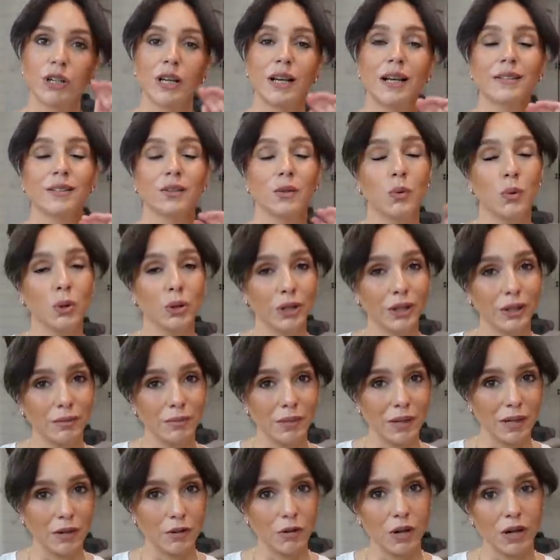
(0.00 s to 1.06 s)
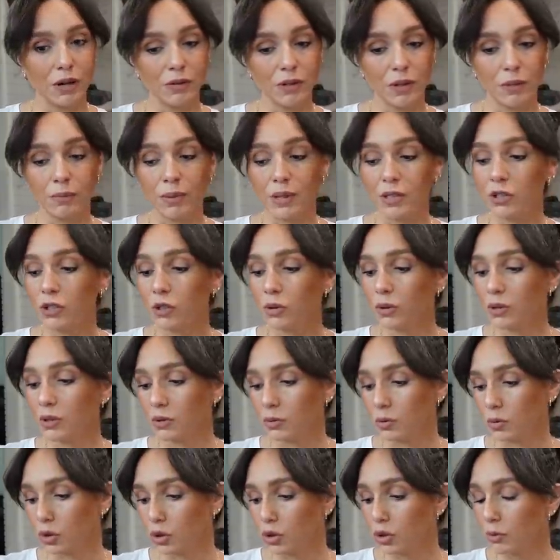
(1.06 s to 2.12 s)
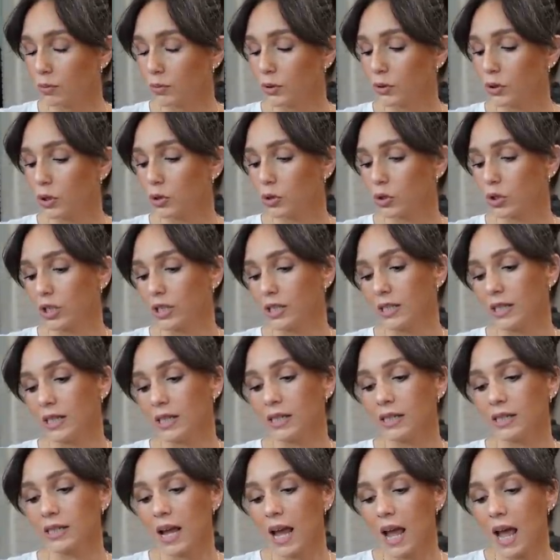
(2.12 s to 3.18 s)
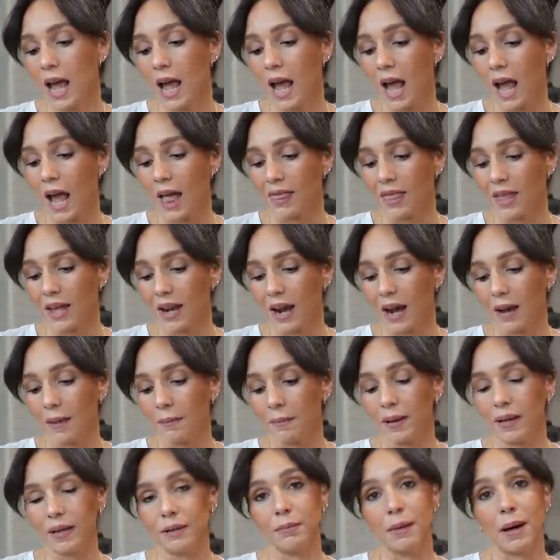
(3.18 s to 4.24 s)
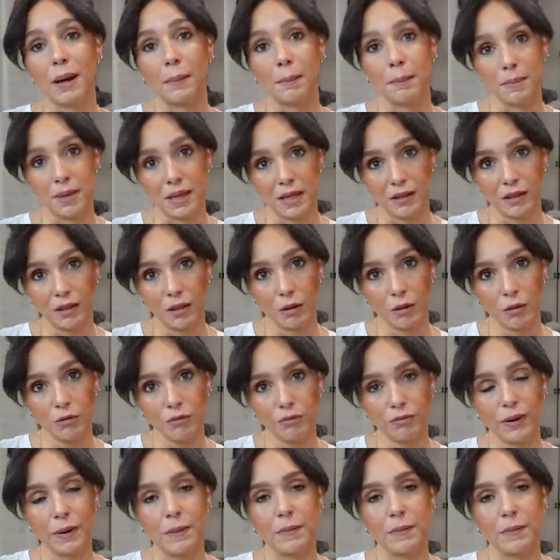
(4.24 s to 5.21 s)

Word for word: It has organ meat ground up into it, so it's super nutrient dense. And then I made my meatloaf,